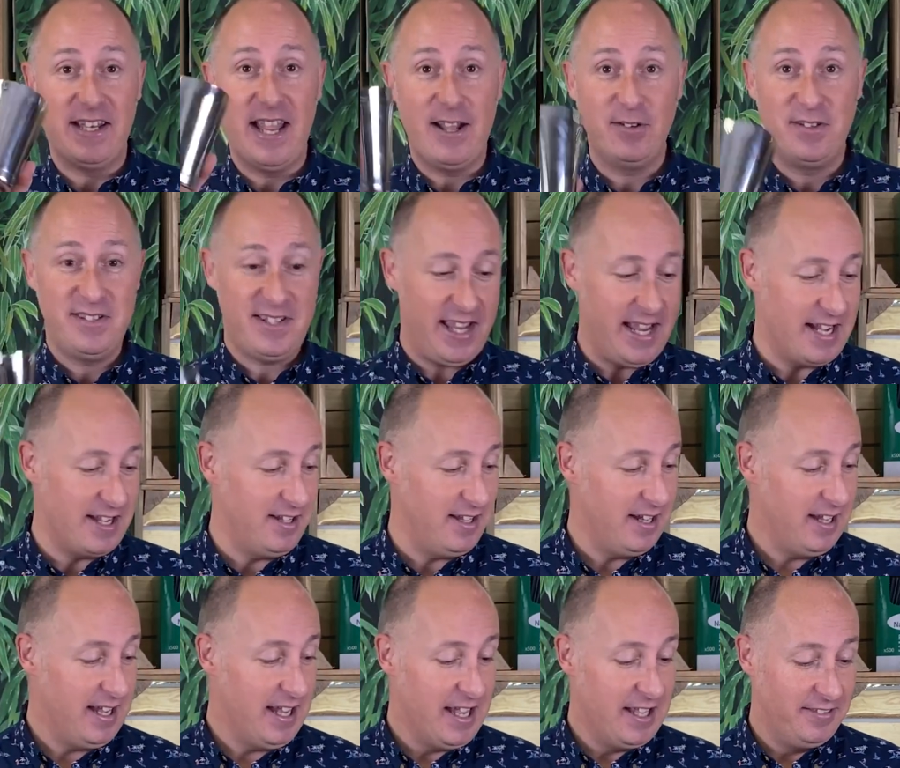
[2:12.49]
Now tin
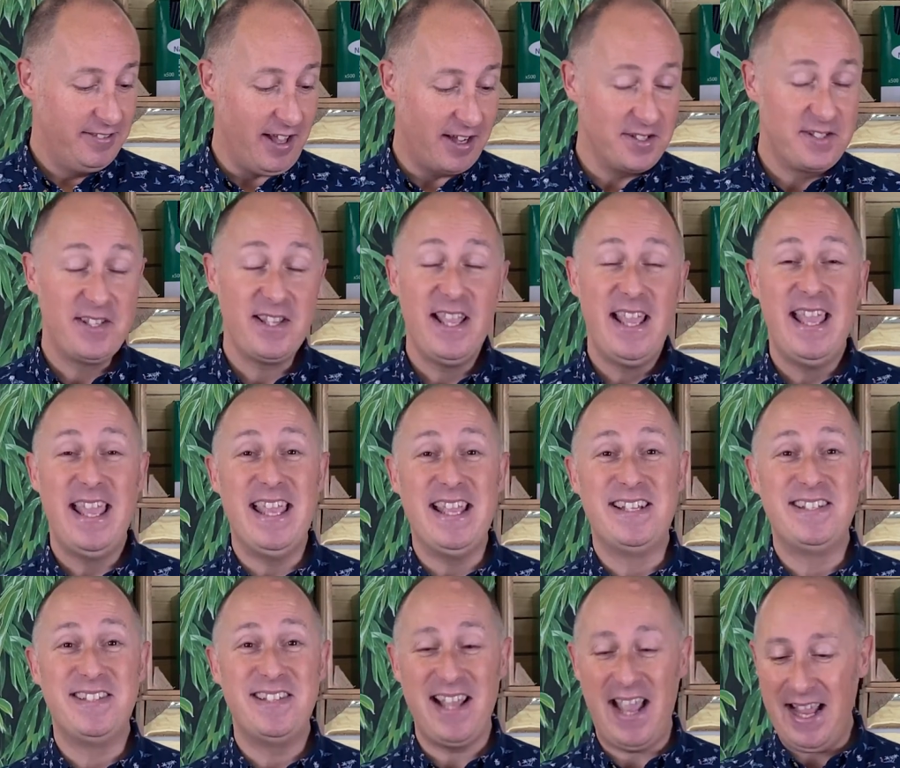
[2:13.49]
does
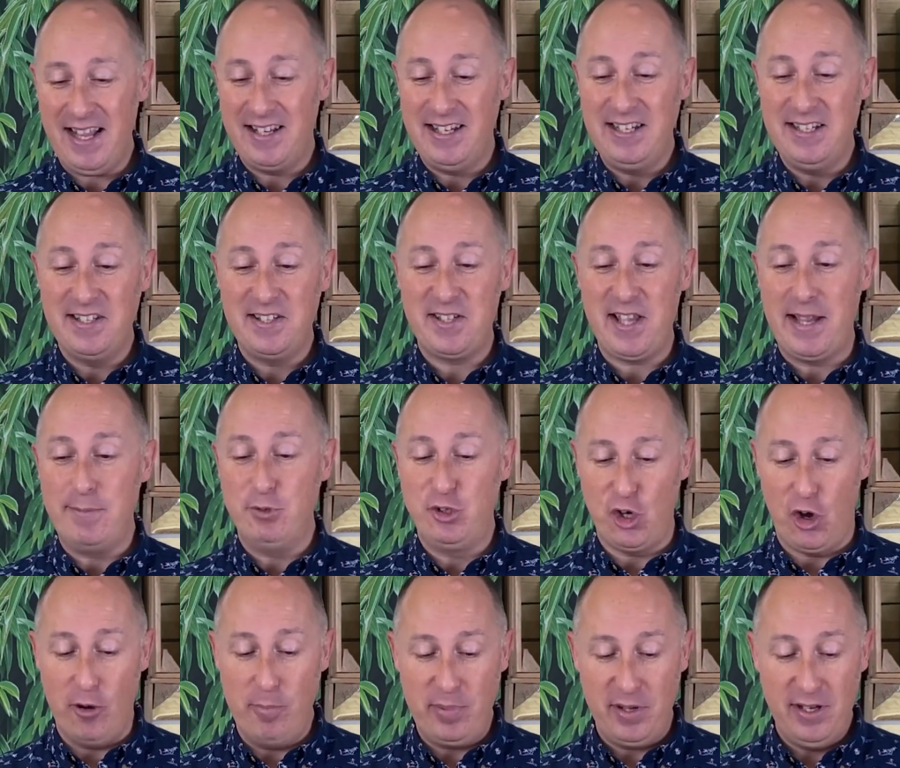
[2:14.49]
exactly the same
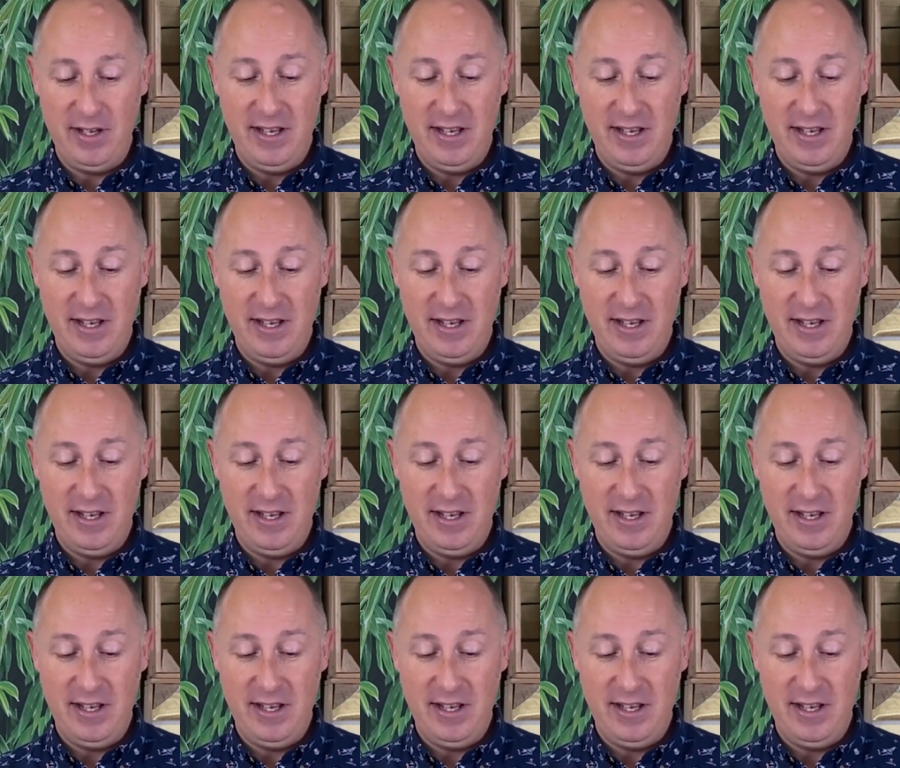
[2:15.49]
job,